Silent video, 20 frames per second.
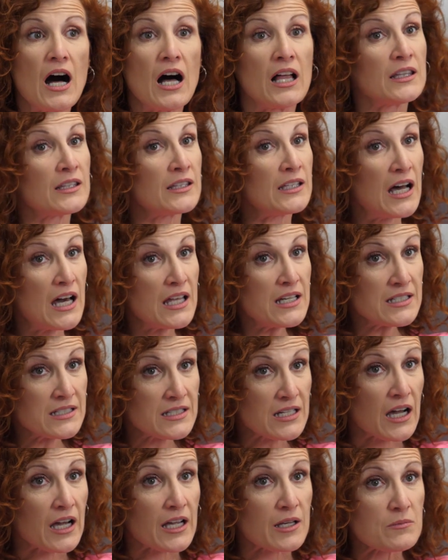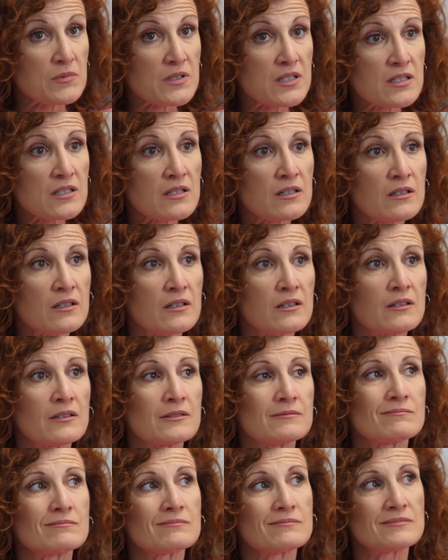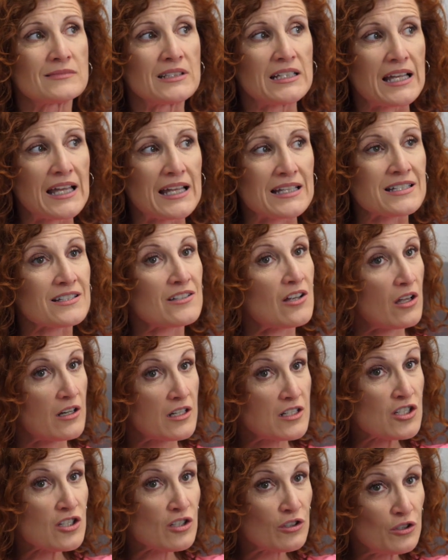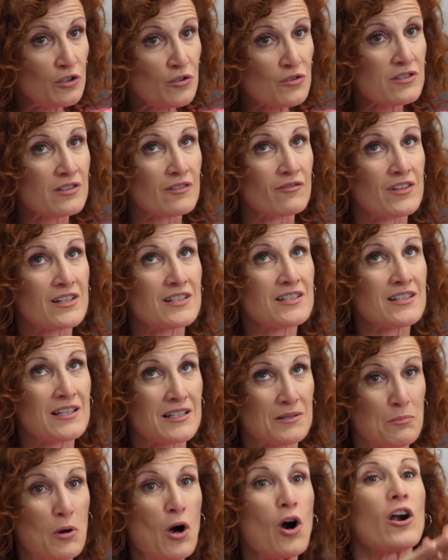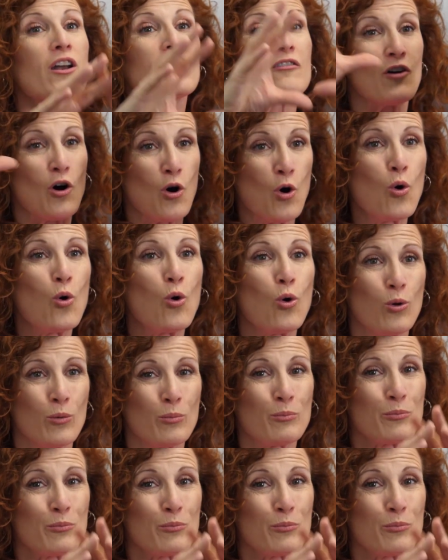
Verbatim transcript: A lot of times, it's not exclusive, it's, it's part of a whole